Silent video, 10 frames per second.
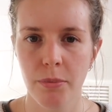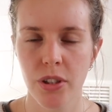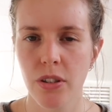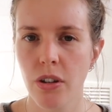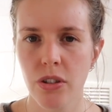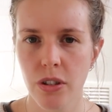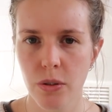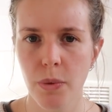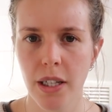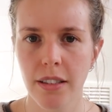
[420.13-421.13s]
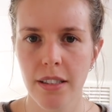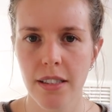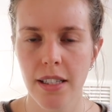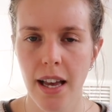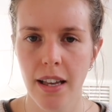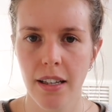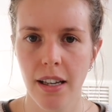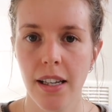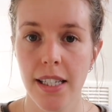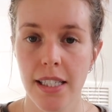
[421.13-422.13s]
just conscious wellness and a
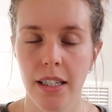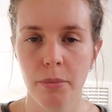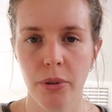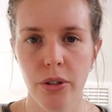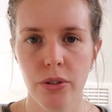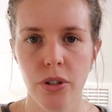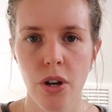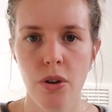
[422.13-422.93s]
holistic approach,